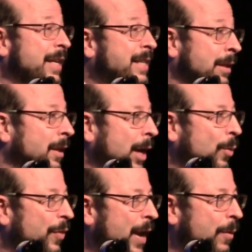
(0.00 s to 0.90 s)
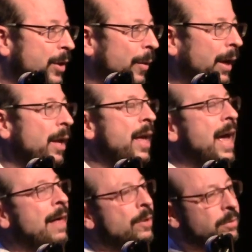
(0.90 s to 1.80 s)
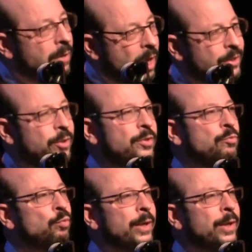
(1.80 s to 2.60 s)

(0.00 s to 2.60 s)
that didn't like what they were doing, and those lawsuits